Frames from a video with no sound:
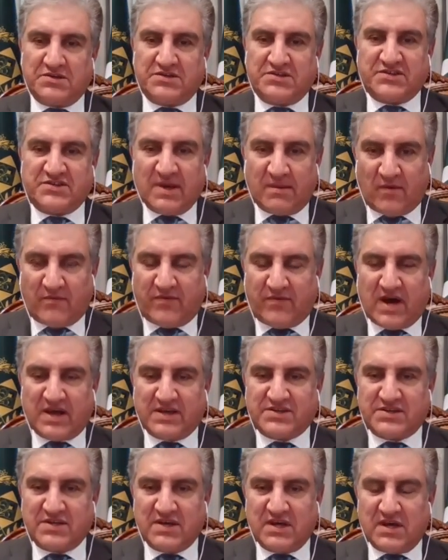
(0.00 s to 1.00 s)
some of
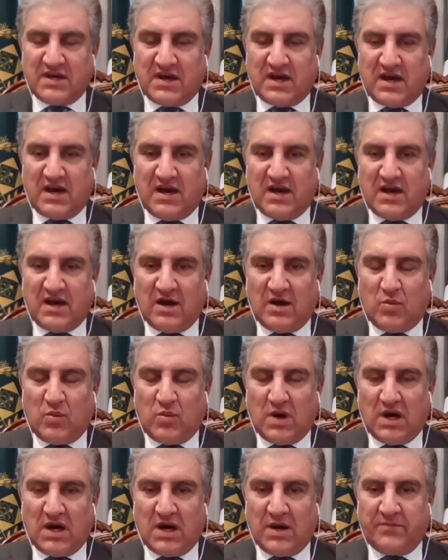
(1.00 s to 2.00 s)
us
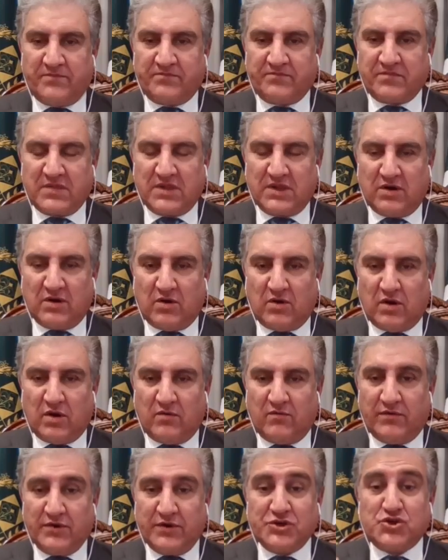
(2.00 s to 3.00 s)
were,
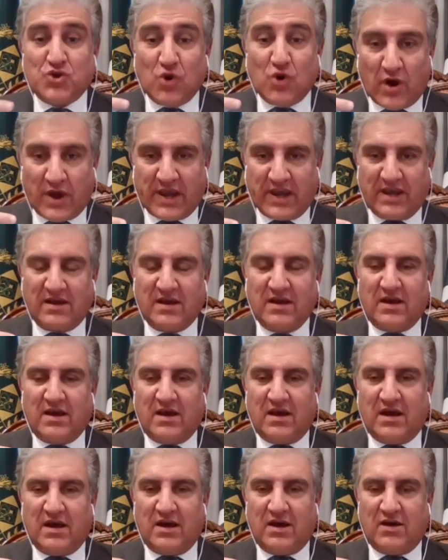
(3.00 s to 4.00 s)
withdrawing
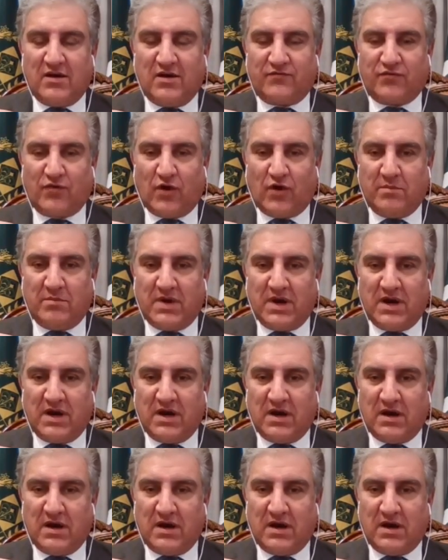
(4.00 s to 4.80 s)
from